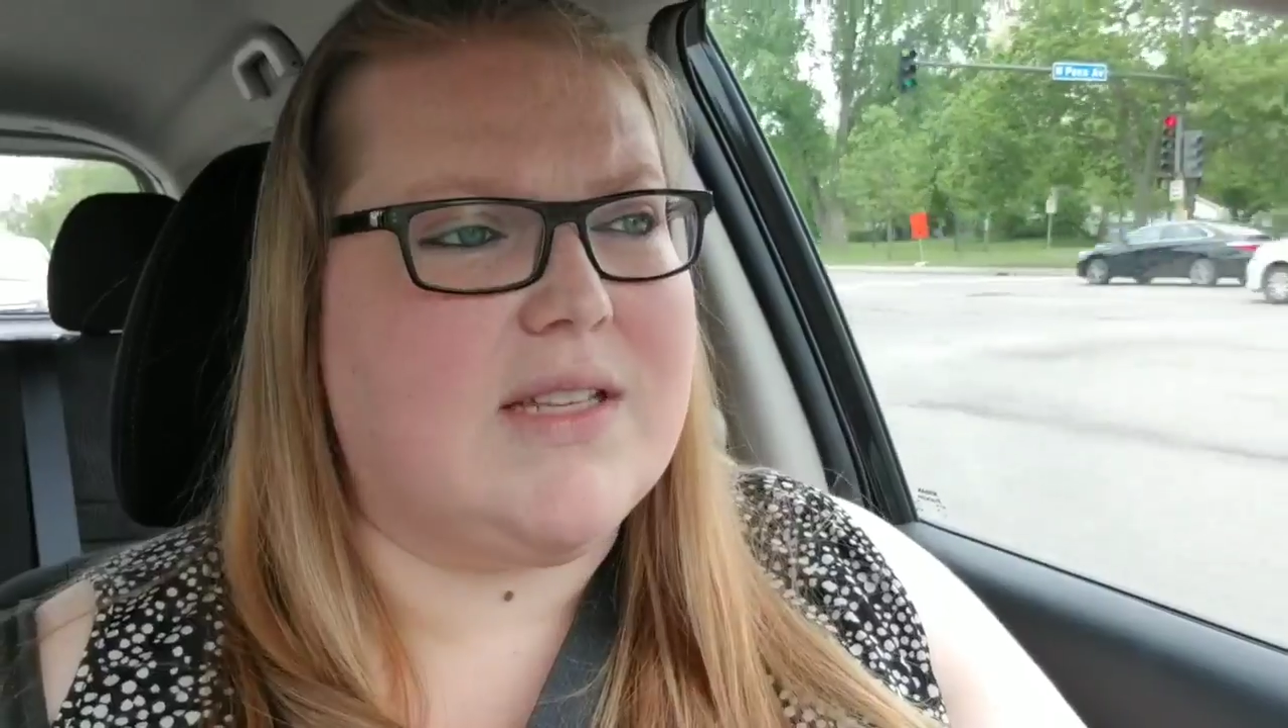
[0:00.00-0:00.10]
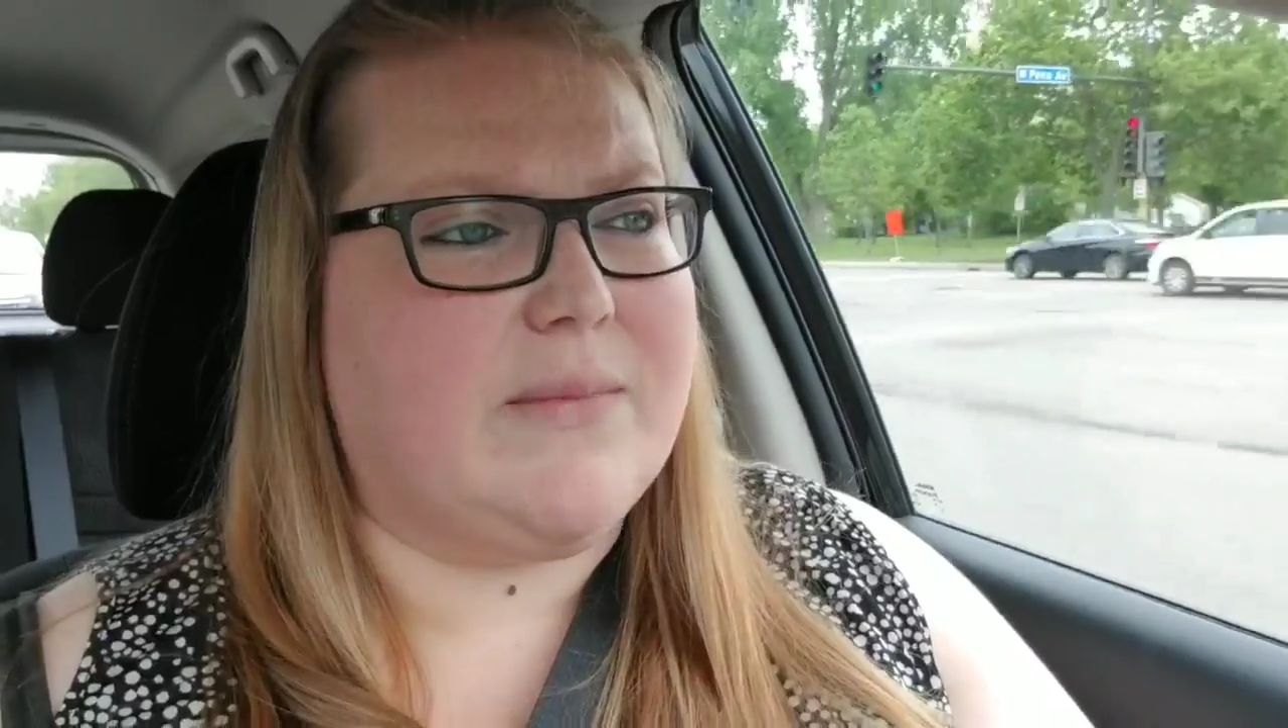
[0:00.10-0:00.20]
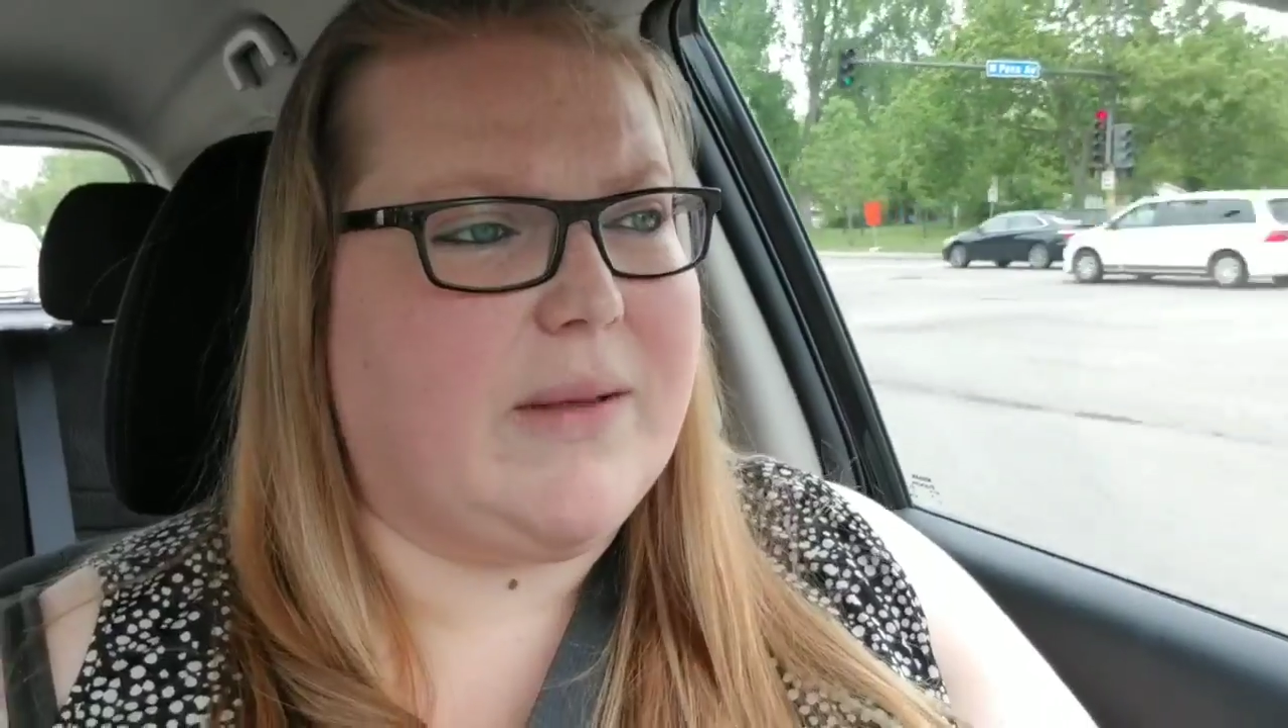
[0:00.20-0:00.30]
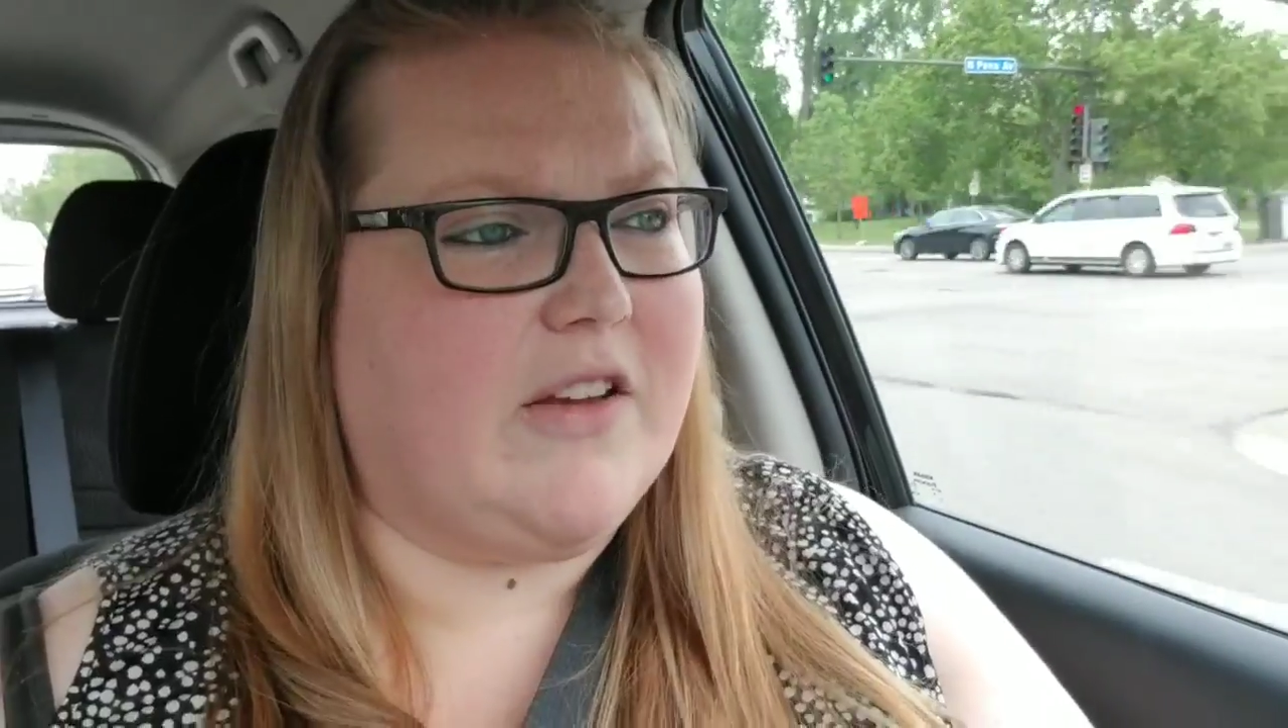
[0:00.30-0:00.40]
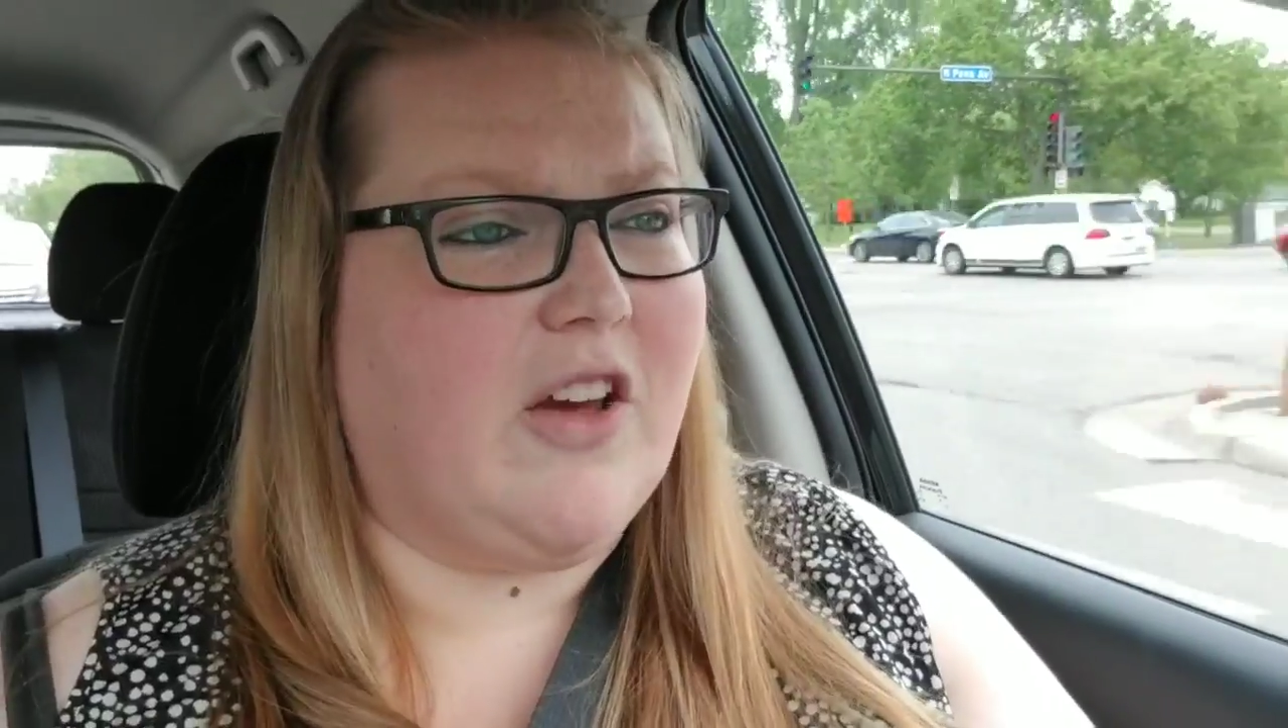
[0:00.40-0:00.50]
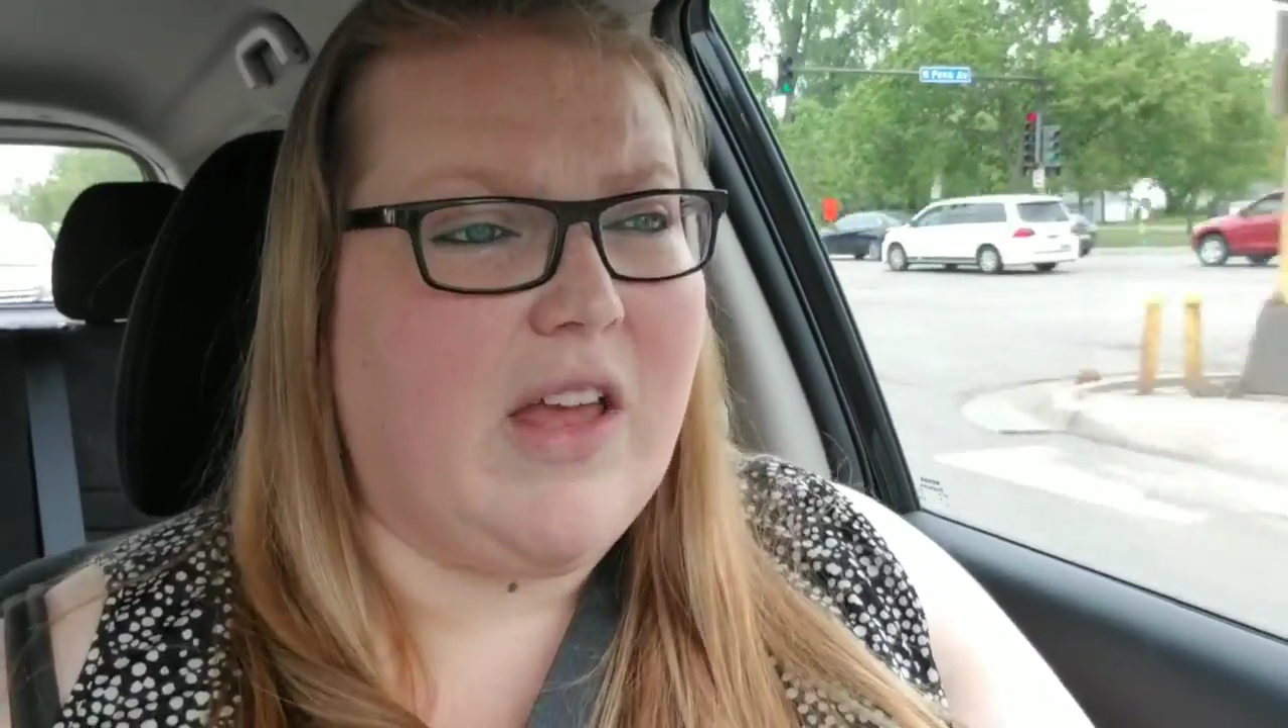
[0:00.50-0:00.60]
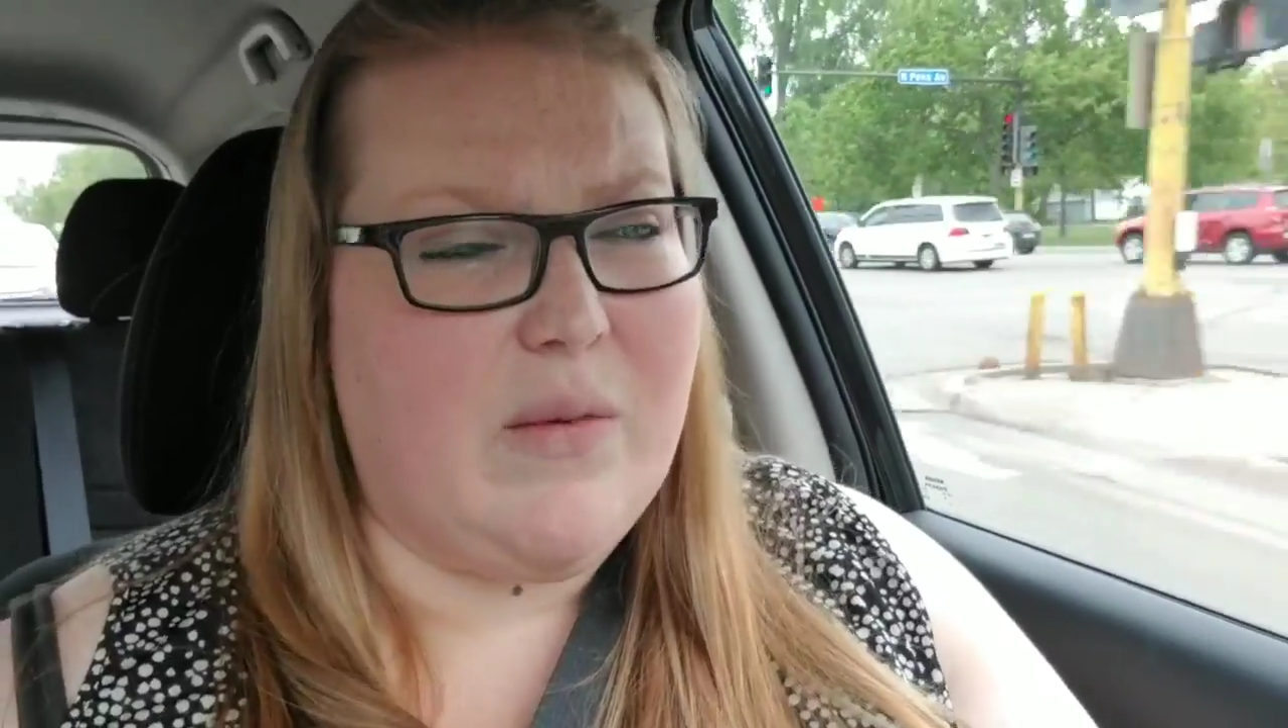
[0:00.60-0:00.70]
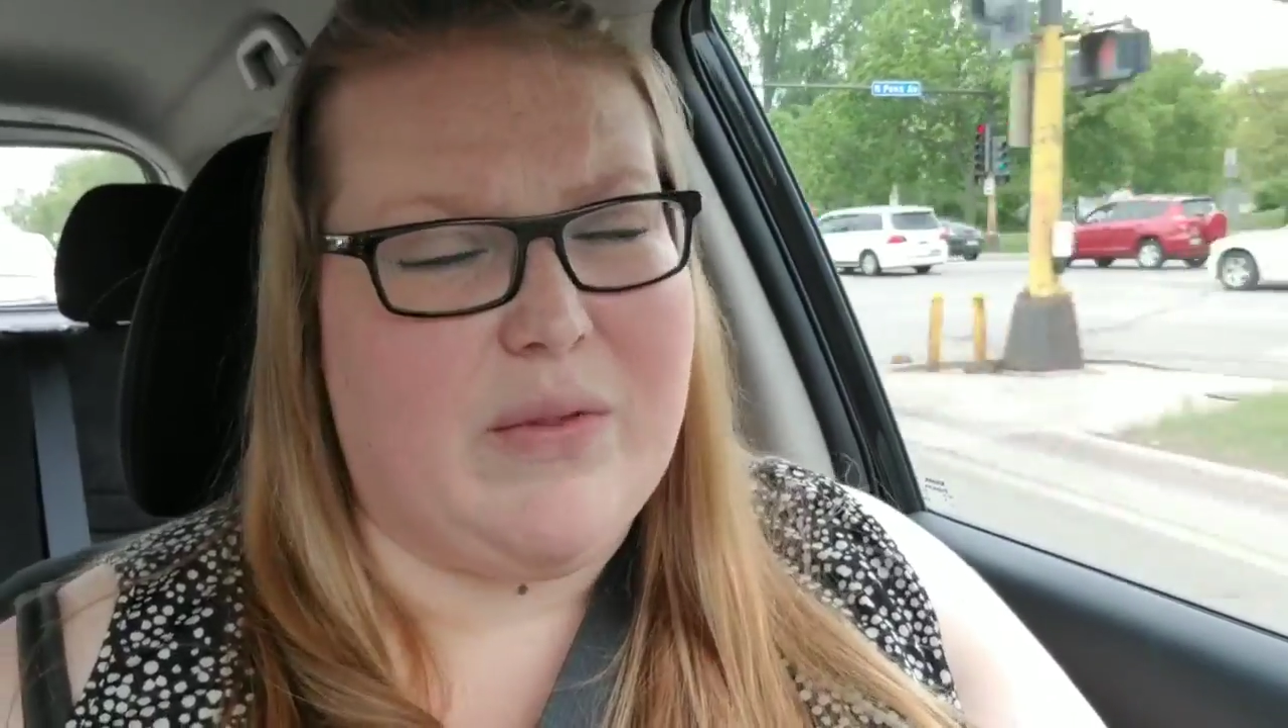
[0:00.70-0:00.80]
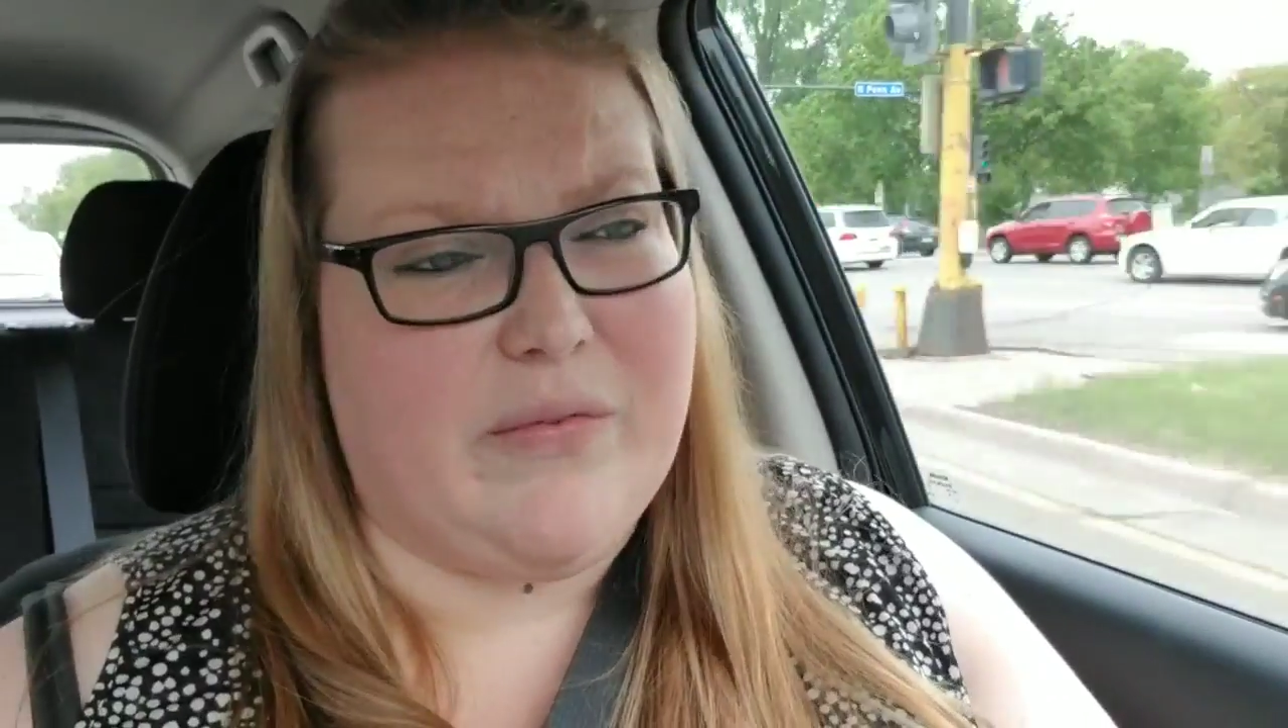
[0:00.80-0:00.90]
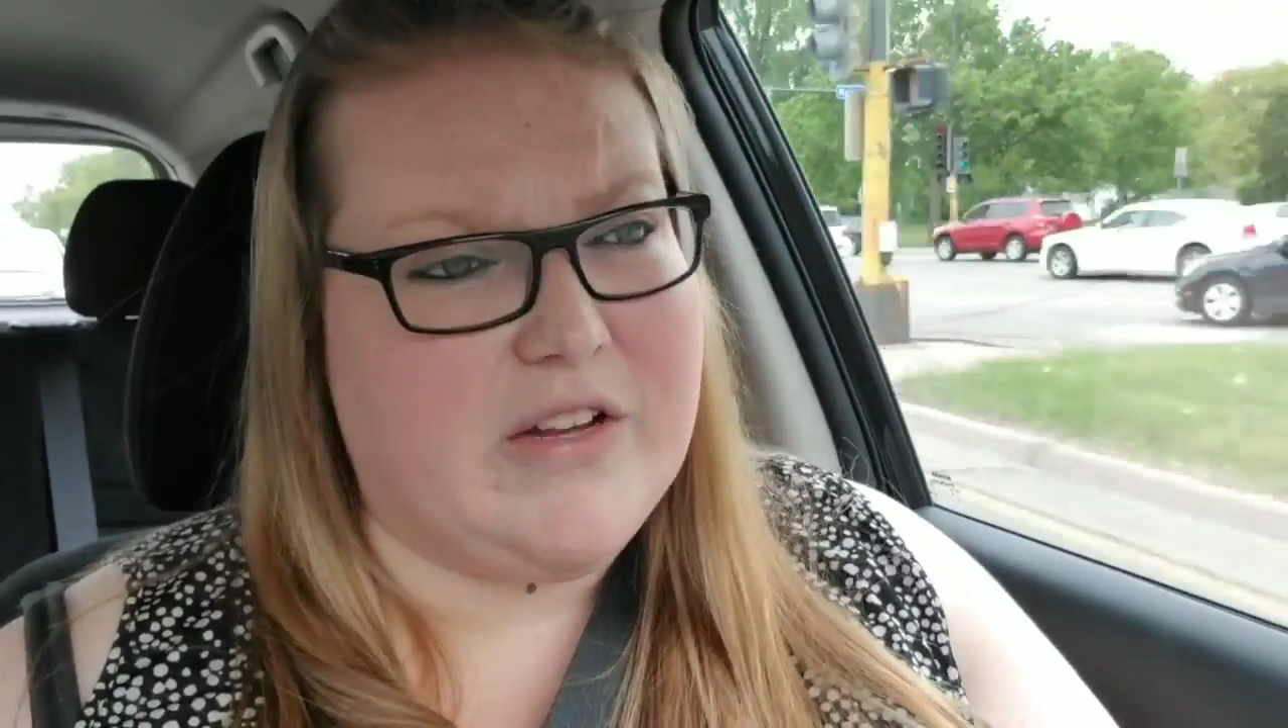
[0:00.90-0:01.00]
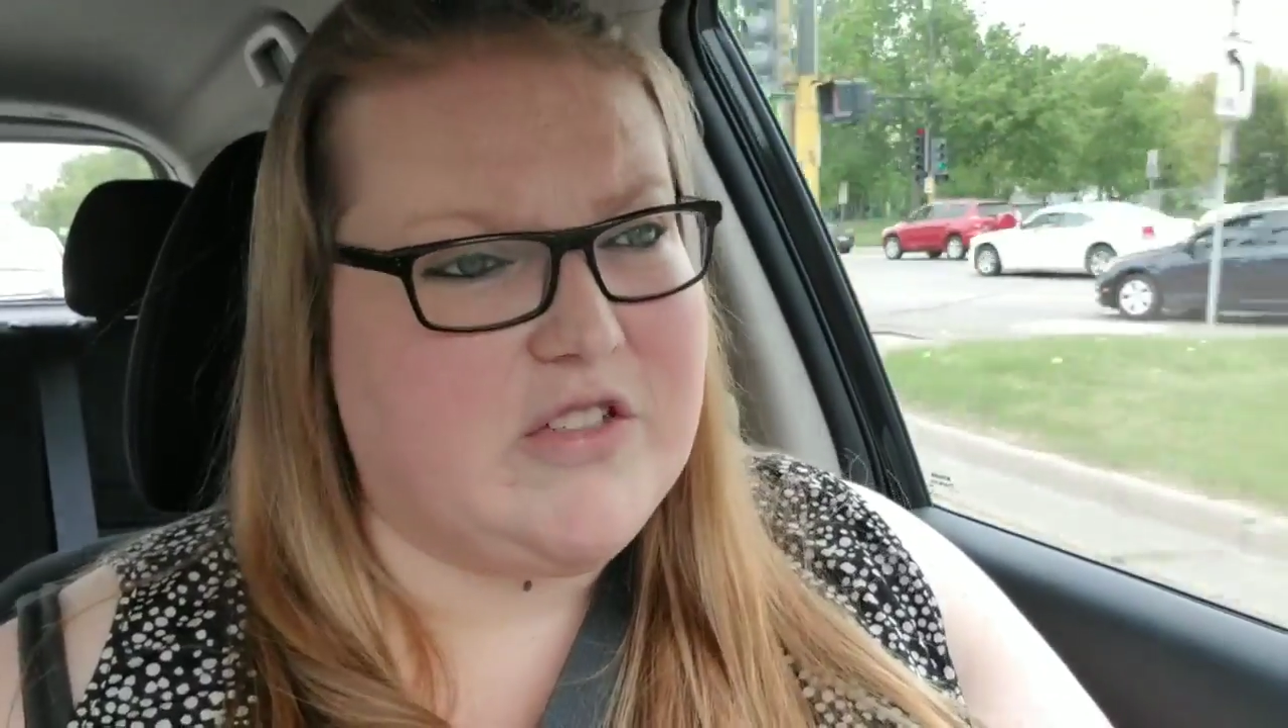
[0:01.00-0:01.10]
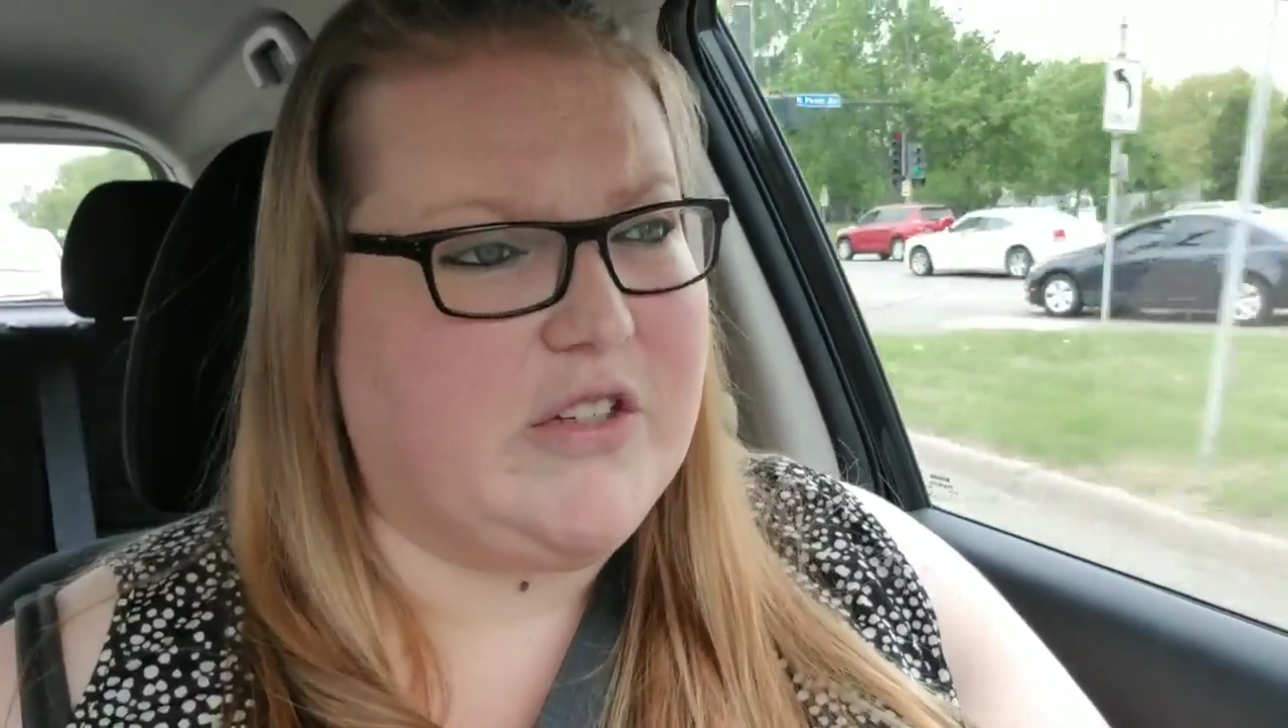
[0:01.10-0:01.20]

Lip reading: I've been cooking with fresh